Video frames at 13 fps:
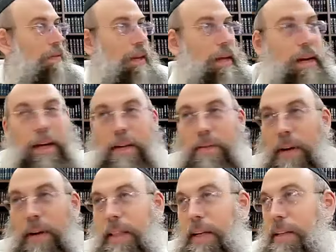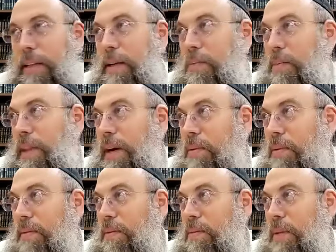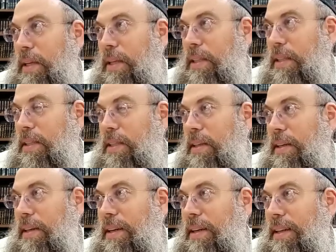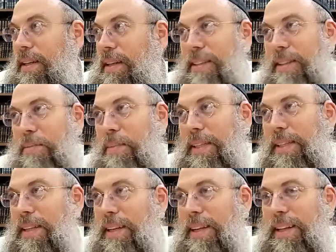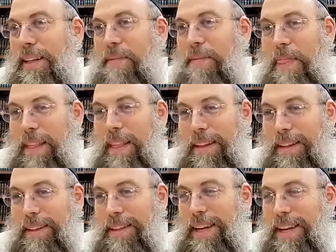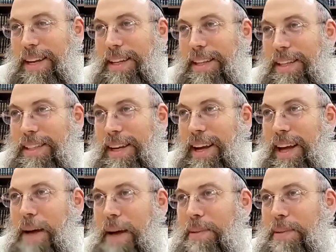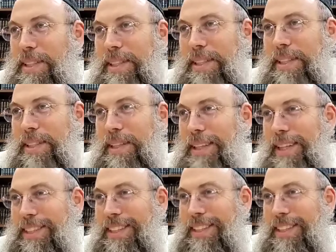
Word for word: now you rented it to him without even witnesses. Something like they say in Yiddish, episch stimmt nicht.